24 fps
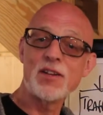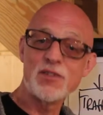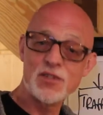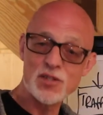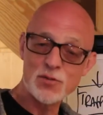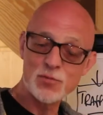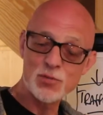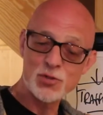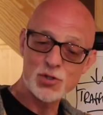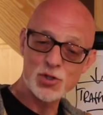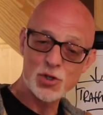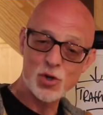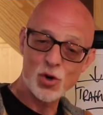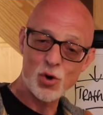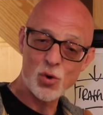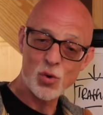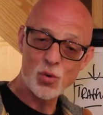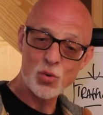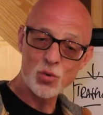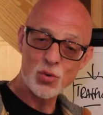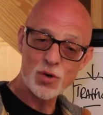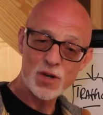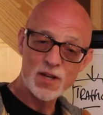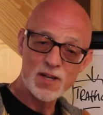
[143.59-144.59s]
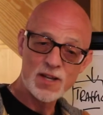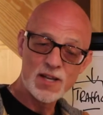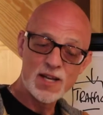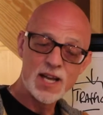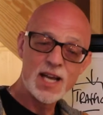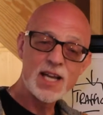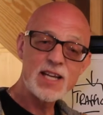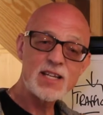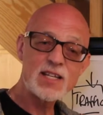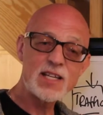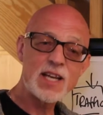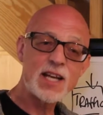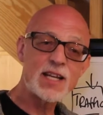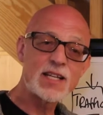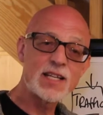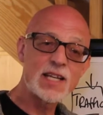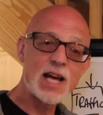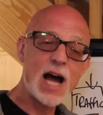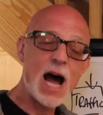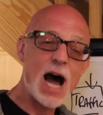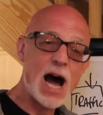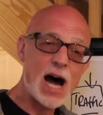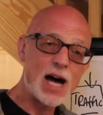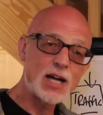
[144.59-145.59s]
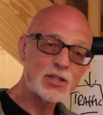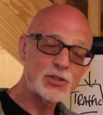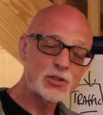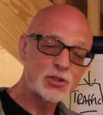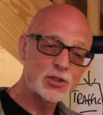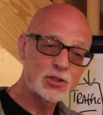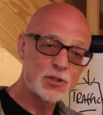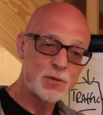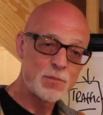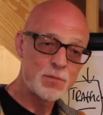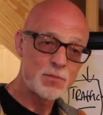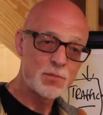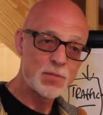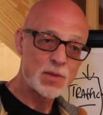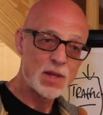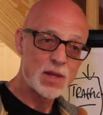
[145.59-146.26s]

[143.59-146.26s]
as he was called, he said to us,